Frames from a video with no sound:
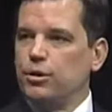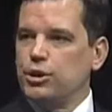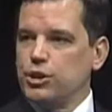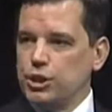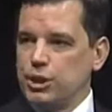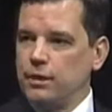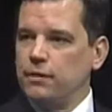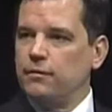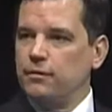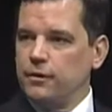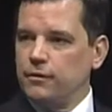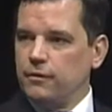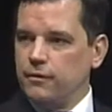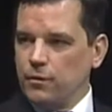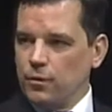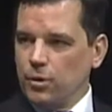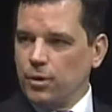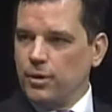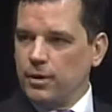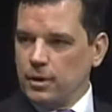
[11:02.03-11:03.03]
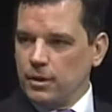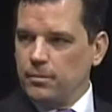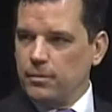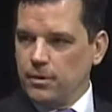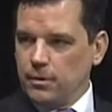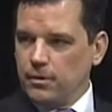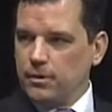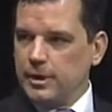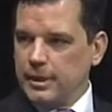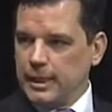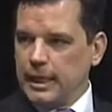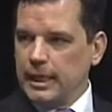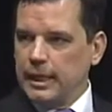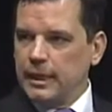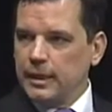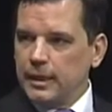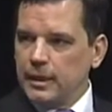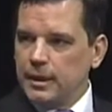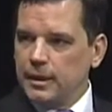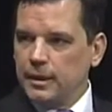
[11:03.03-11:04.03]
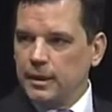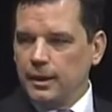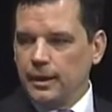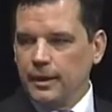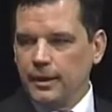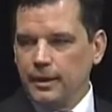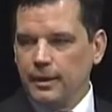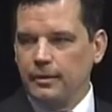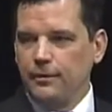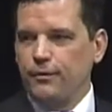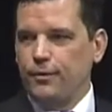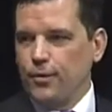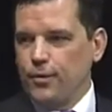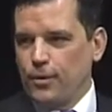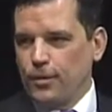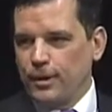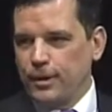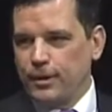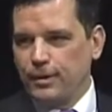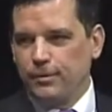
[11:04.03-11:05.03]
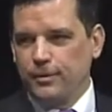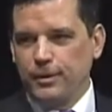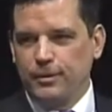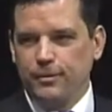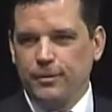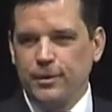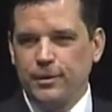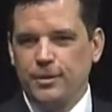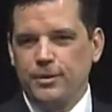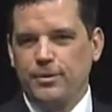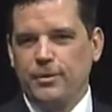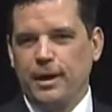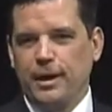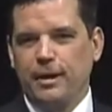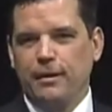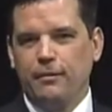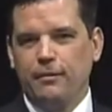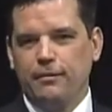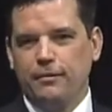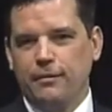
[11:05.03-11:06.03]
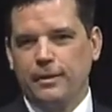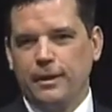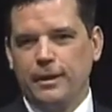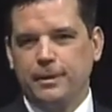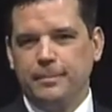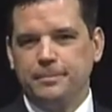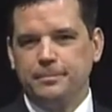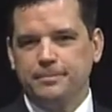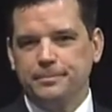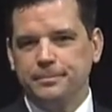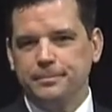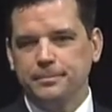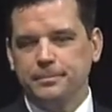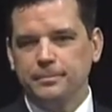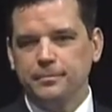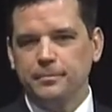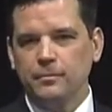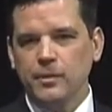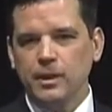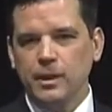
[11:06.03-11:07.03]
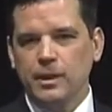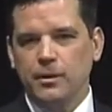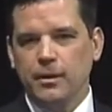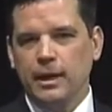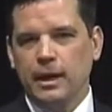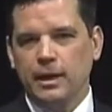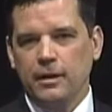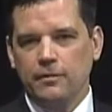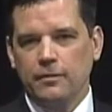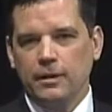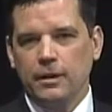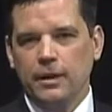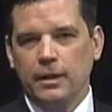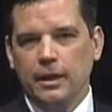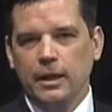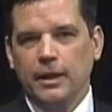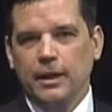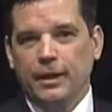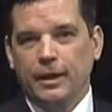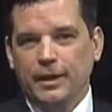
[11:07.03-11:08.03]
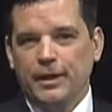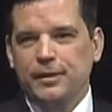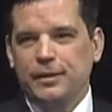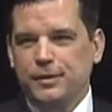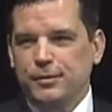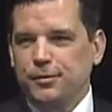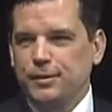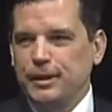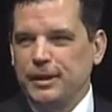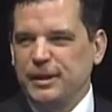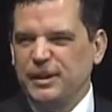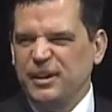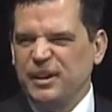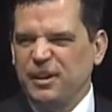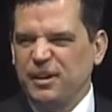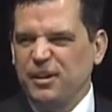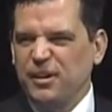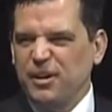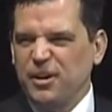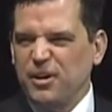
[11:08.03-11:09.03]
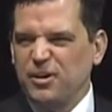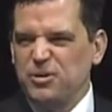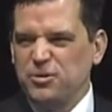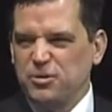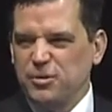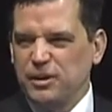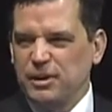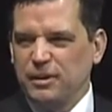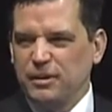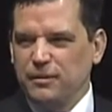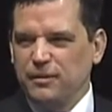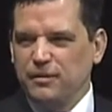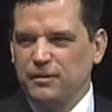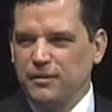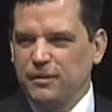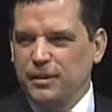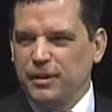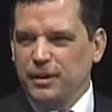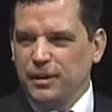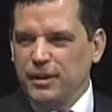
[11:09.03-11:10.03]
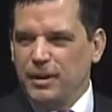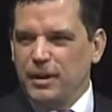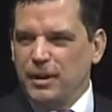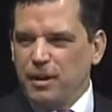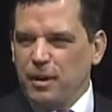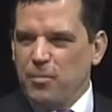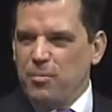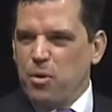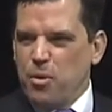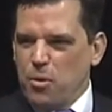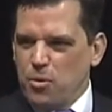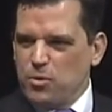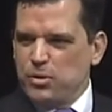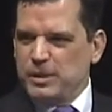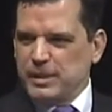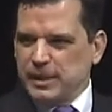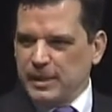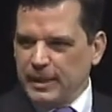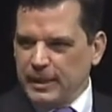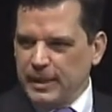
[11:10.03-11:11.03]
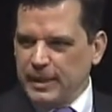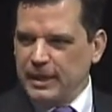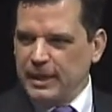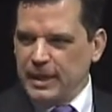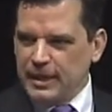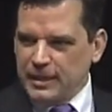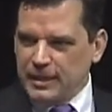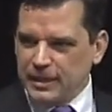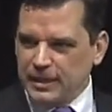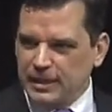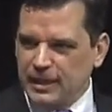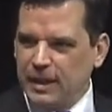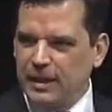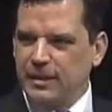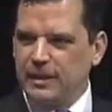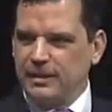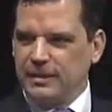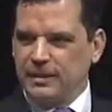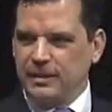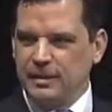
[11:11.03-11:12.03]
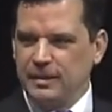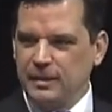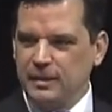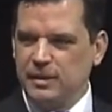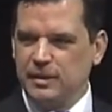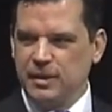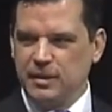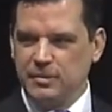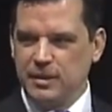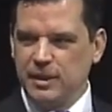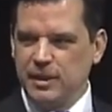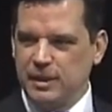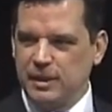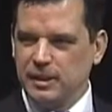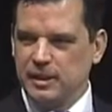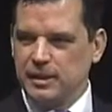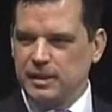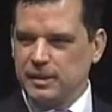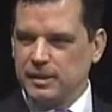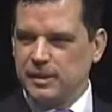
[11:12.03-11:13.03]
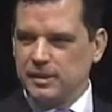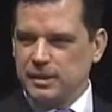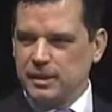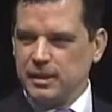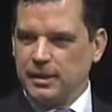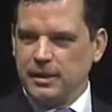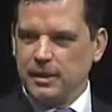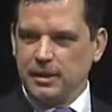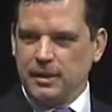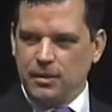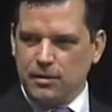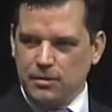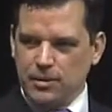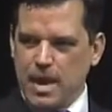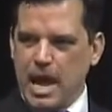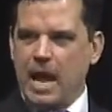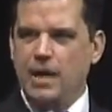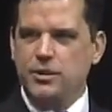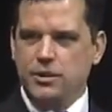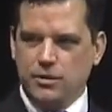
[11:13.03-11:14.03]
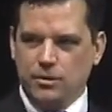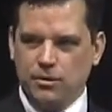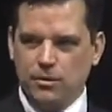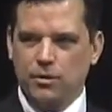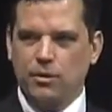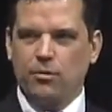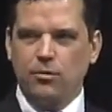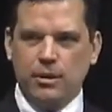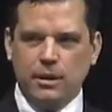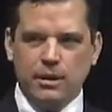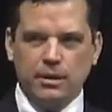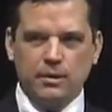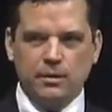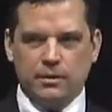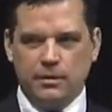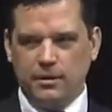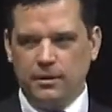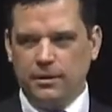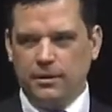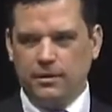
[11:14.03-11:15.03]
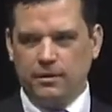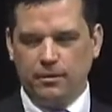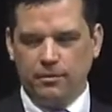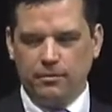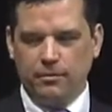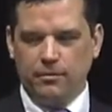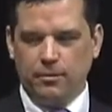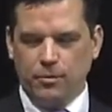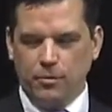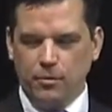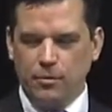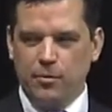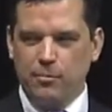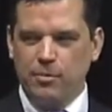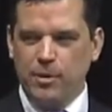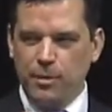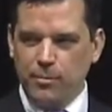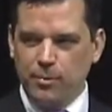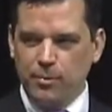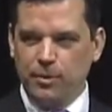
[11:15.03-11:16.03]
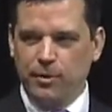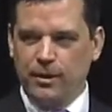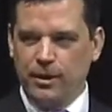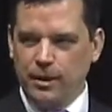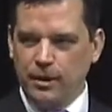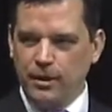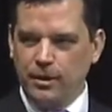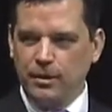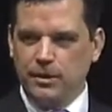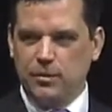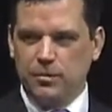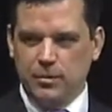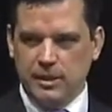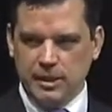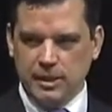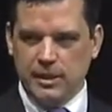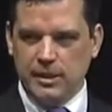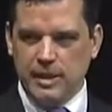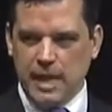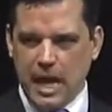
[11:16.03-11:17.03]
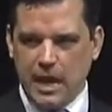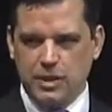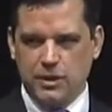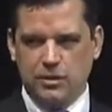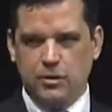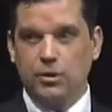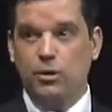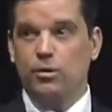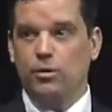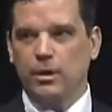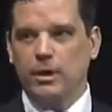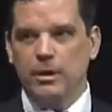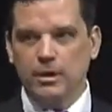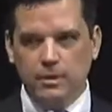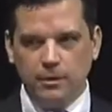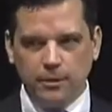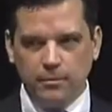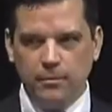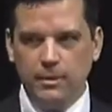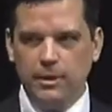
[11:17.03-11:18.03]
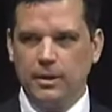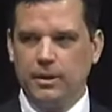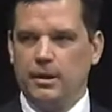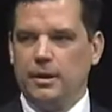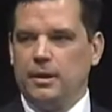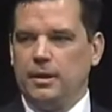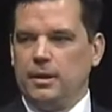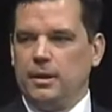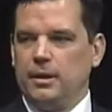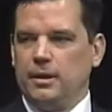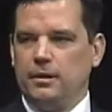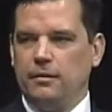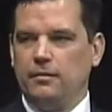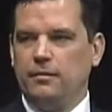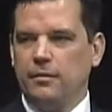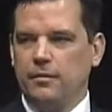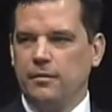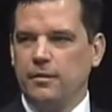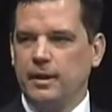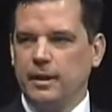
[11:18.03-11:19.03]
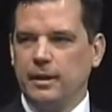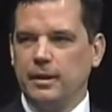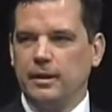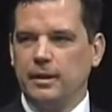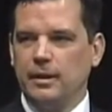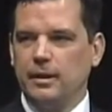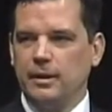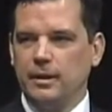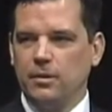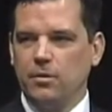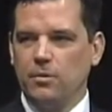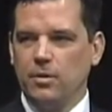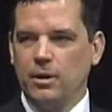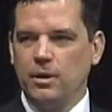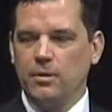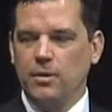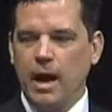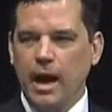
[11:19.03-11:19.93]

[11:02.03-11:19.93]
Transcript: shift for some other states. And of course we do have kind of a history in our country of opposing anything that is going to be seen as this national what people assume is this national curriculum of saying what you